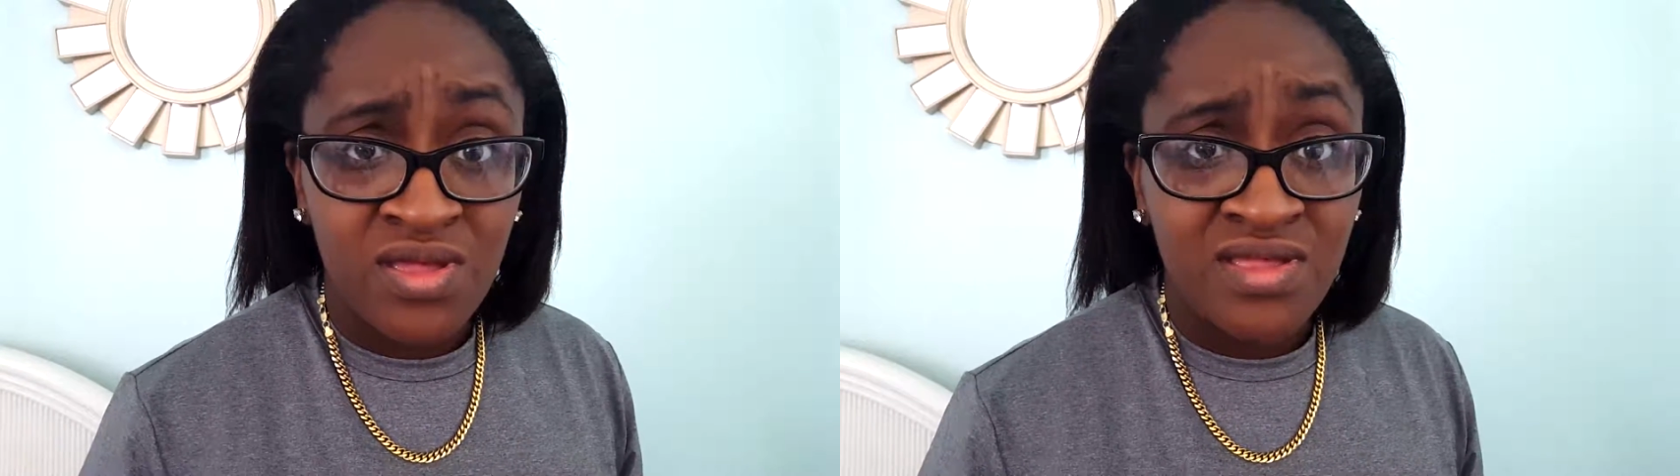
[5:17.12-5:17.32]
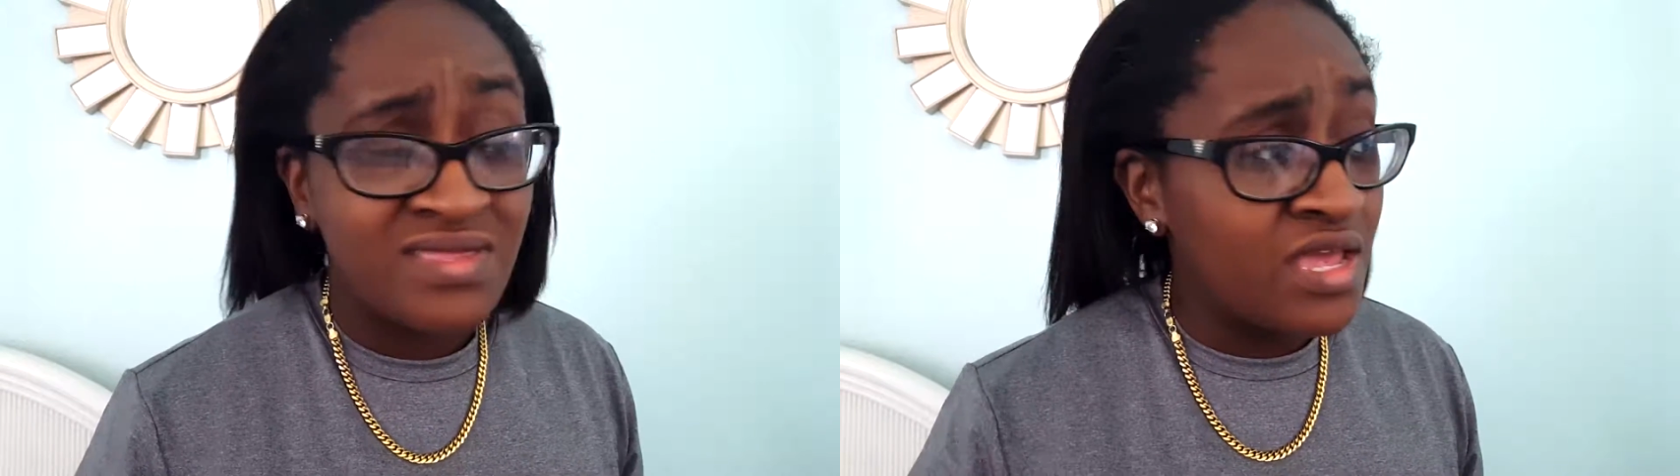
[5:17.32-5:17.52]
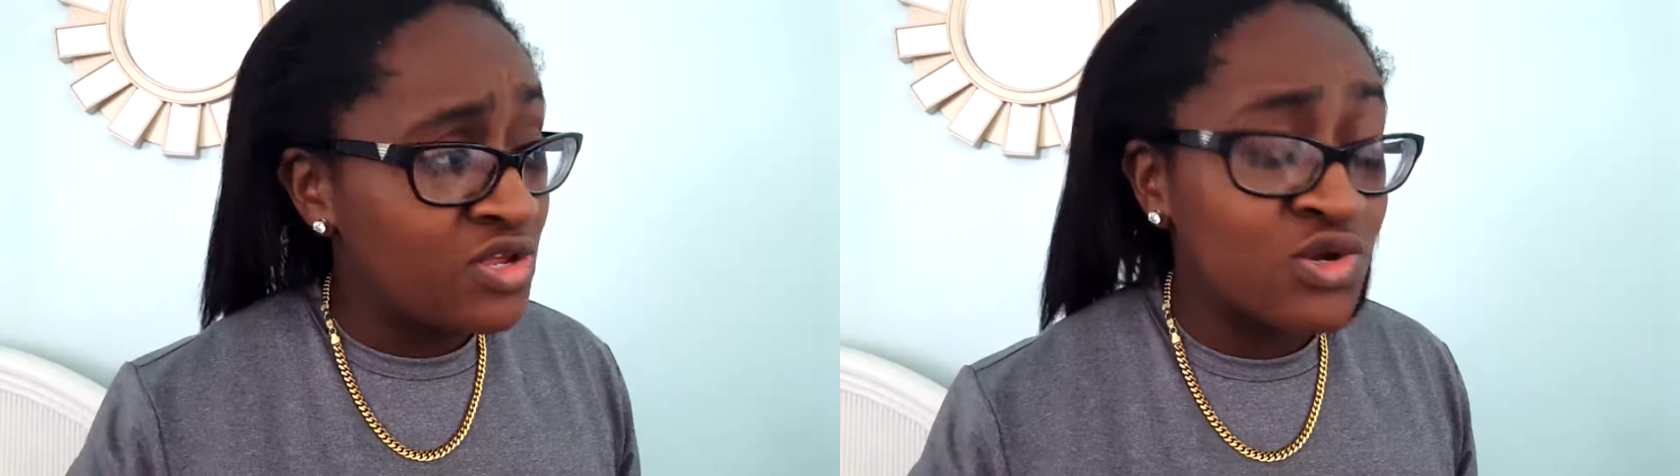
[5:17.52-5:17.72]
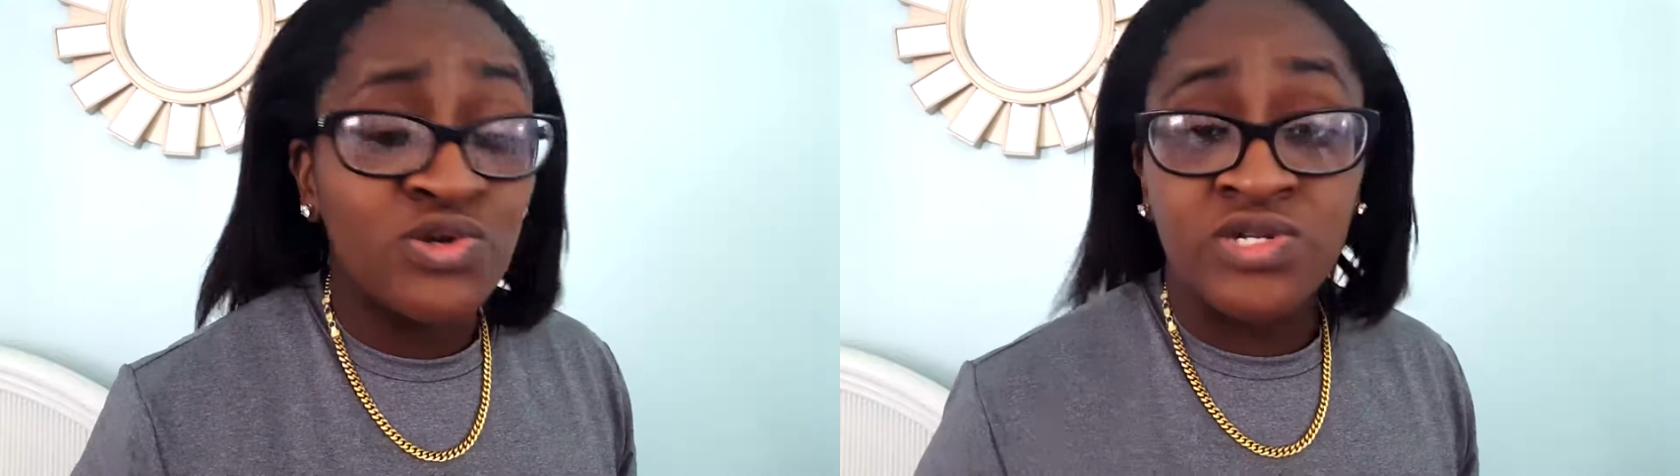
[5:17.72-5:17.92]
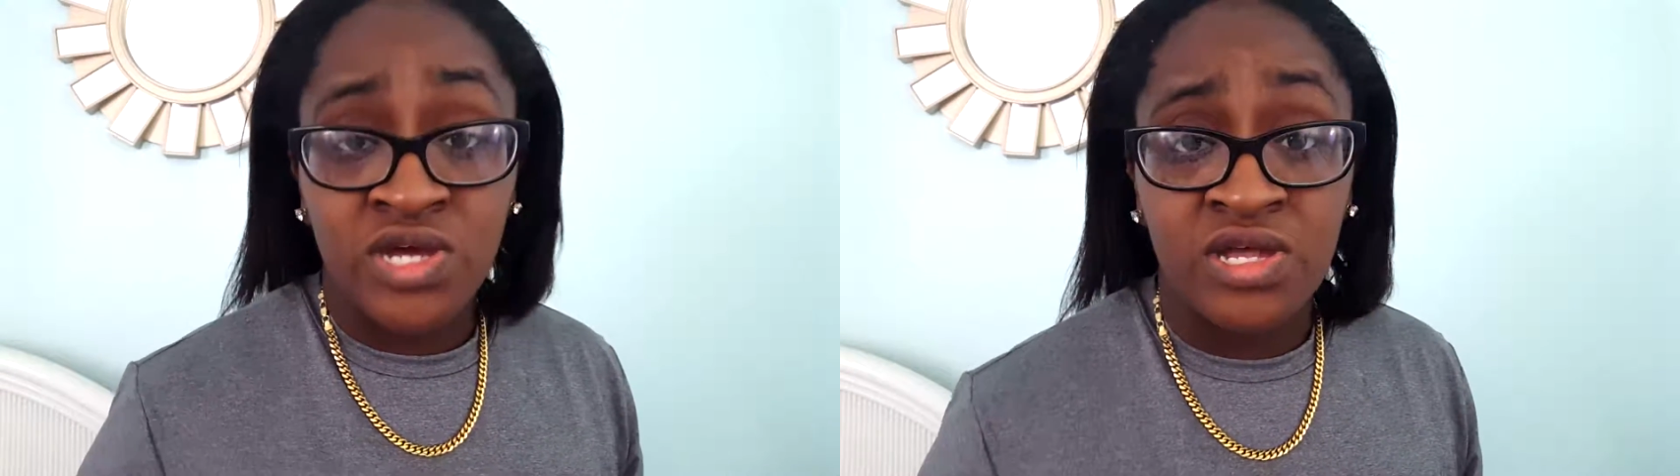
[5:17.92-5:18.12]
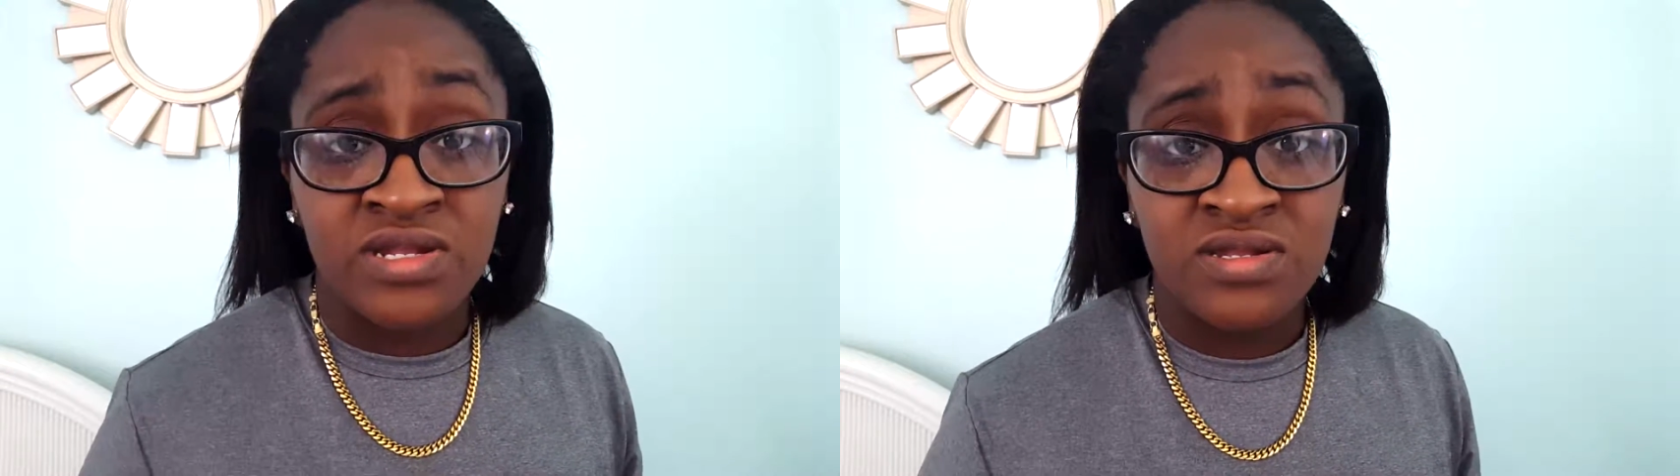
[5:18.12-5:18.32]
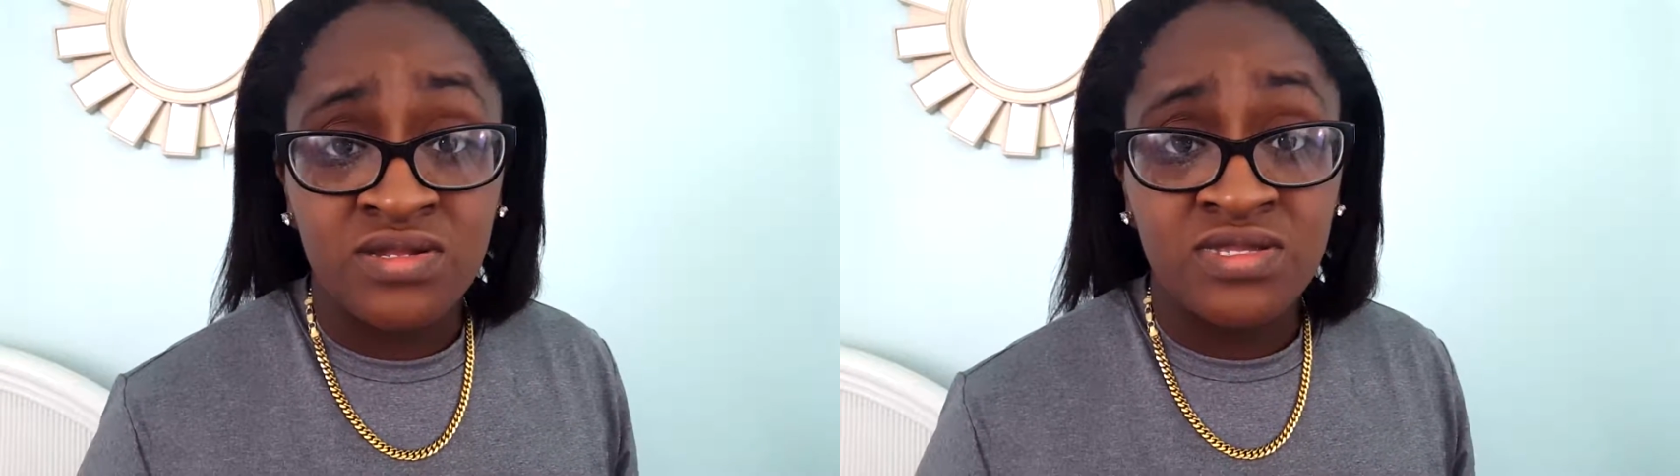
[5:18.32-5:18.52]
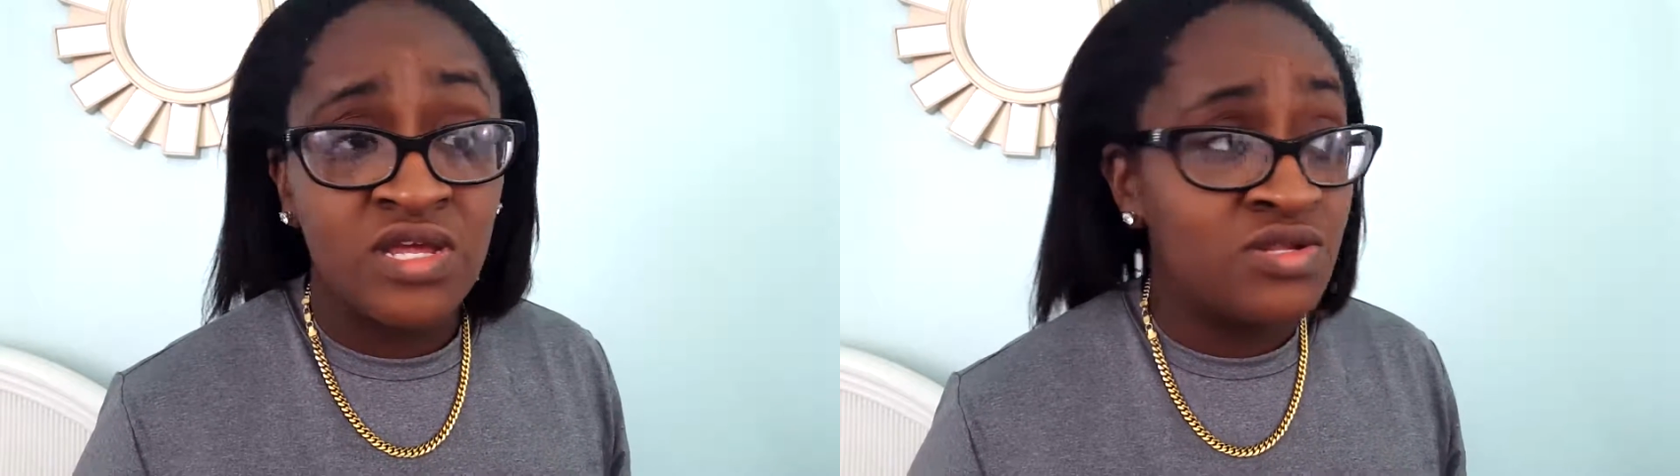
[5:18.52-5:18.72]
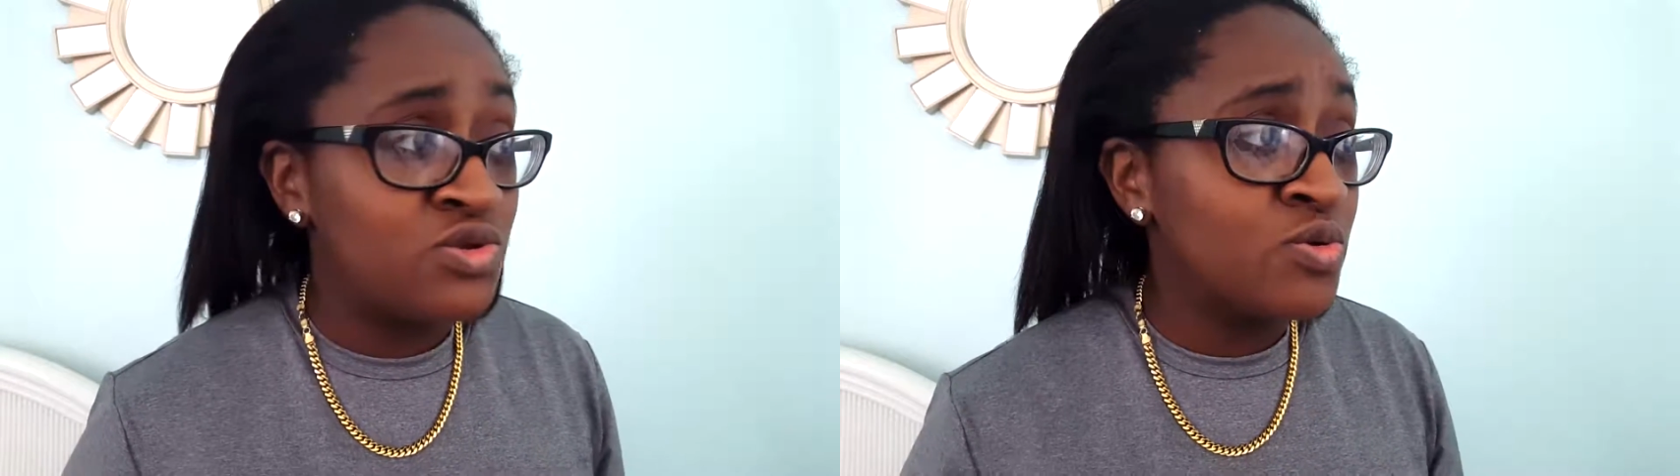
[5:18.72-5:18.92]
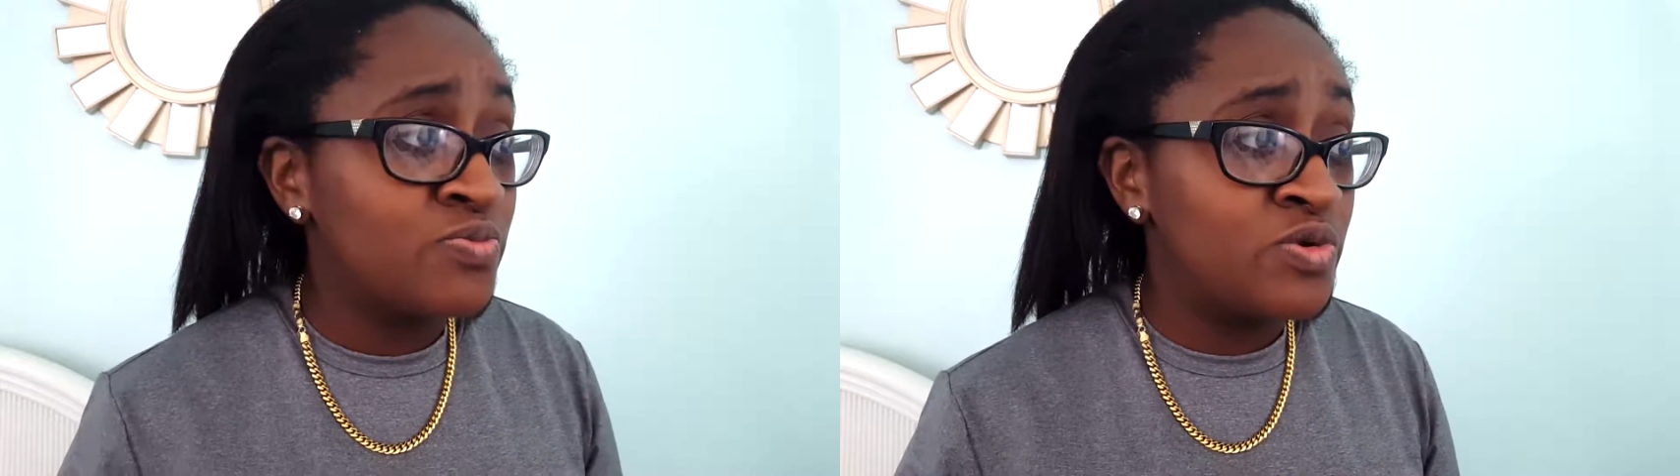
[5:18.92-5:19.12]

that you're done. That you're,